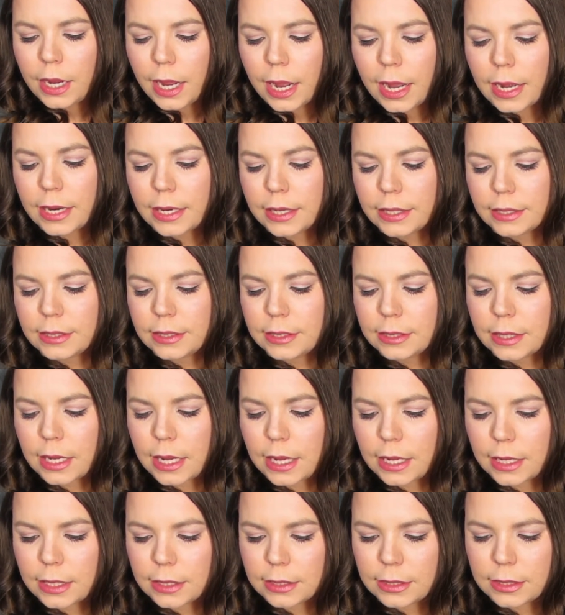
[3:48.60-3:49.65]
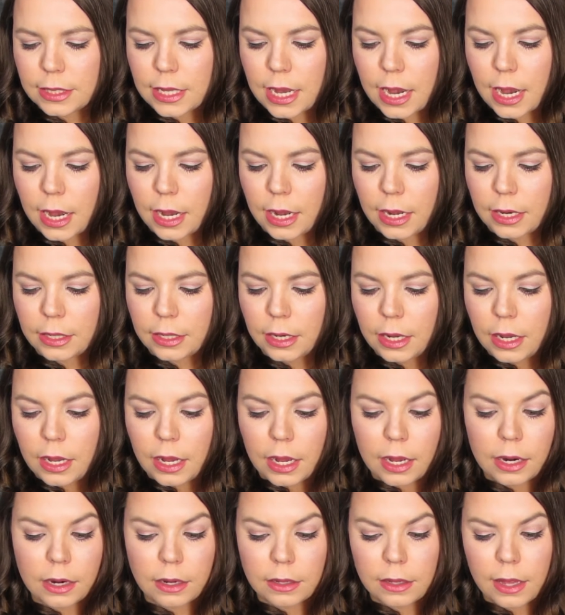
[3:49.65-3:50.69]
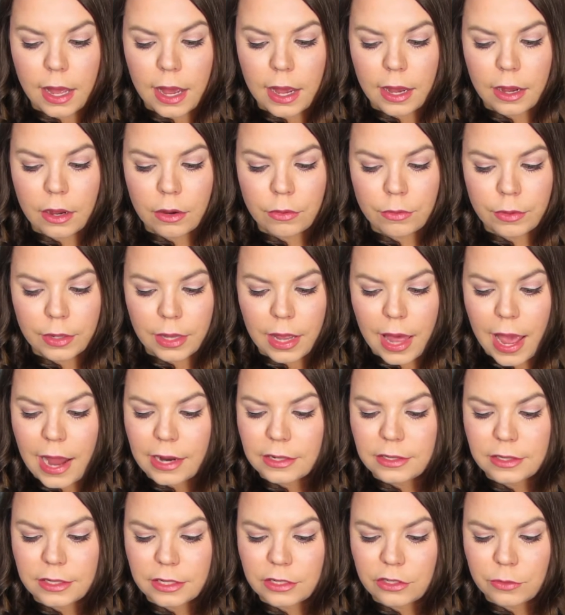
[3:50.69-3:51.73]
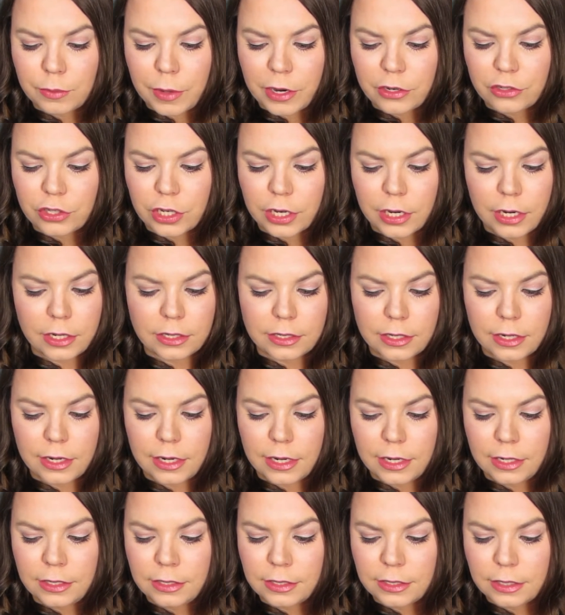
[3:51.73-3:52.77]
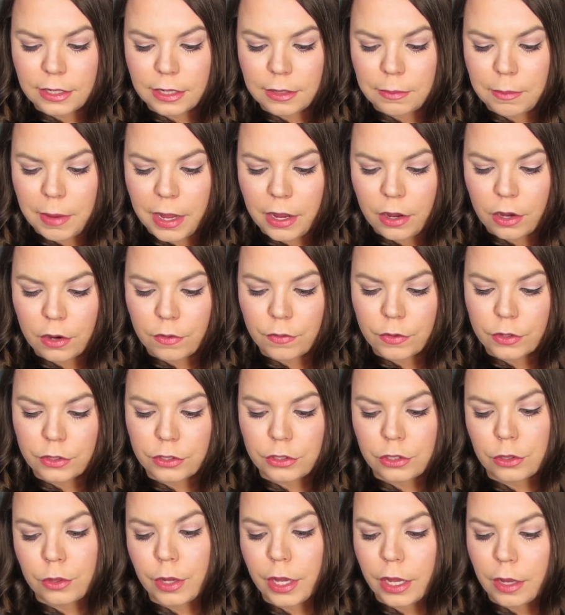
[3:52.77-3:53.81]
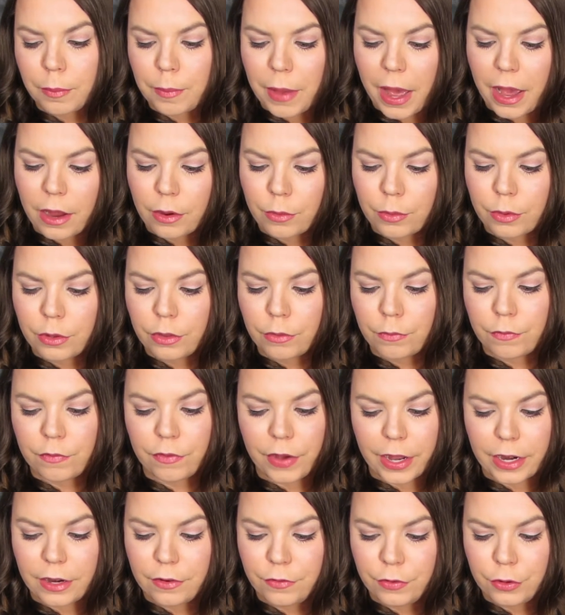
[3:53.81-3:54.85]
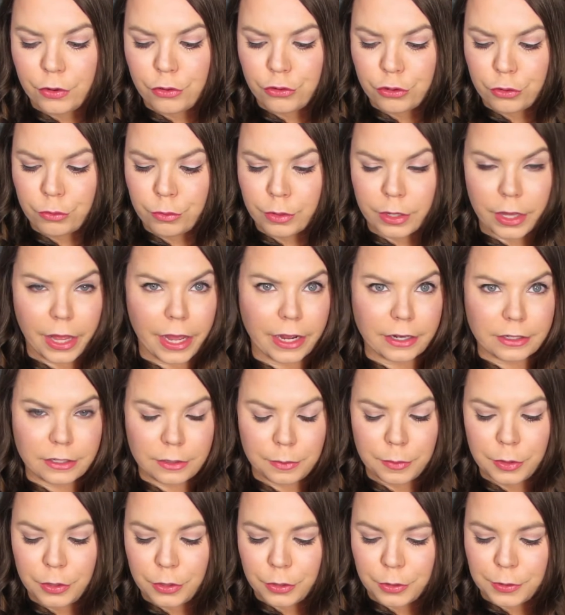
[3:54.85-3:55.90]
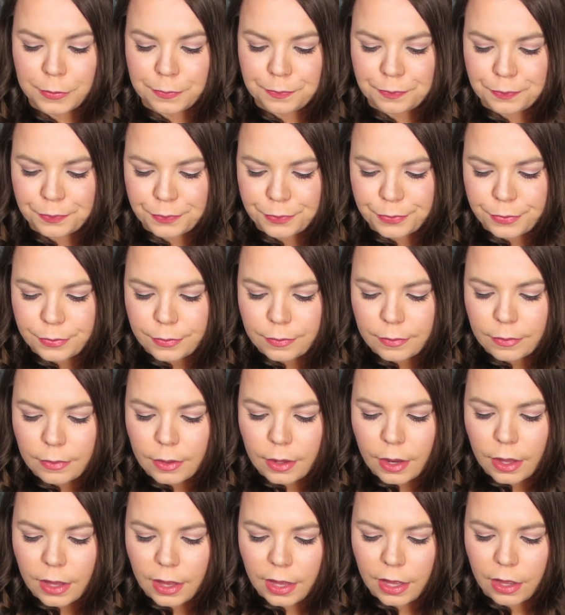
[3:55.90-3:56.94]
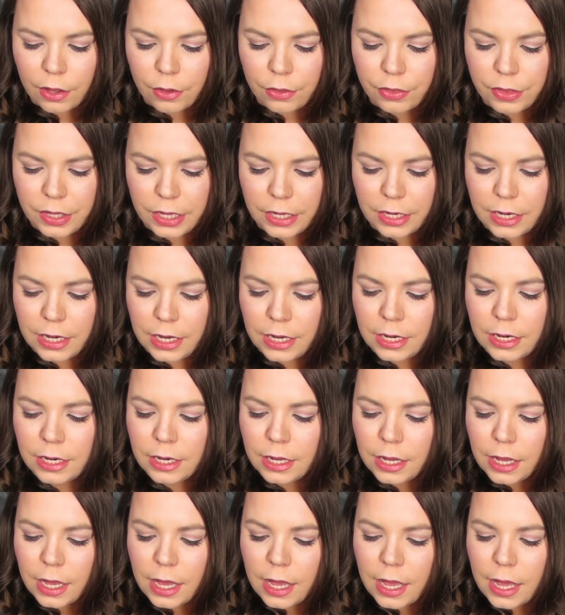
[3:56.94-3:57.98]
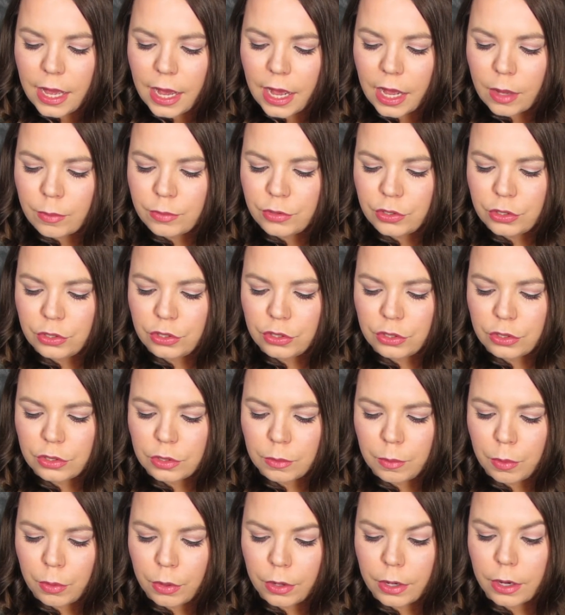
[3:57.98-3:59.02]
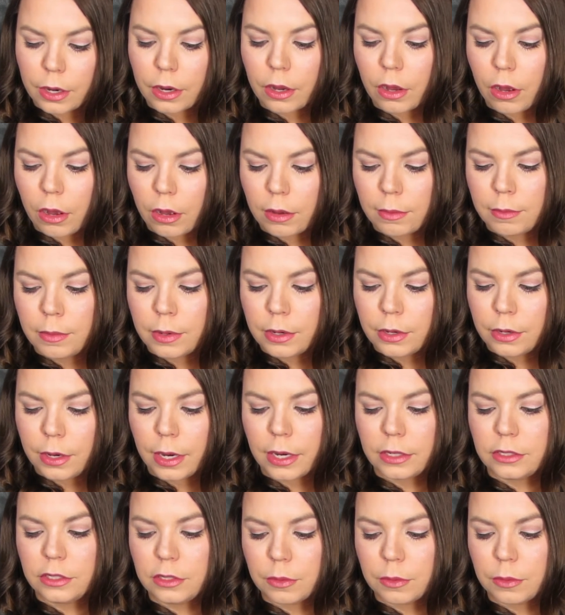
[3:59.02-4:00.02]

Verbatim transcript: and it says that an a relaxed expression is an instant makeover, so kick back with VitaFusion Relaxed Mood. L-theanine helps you support a calm mood and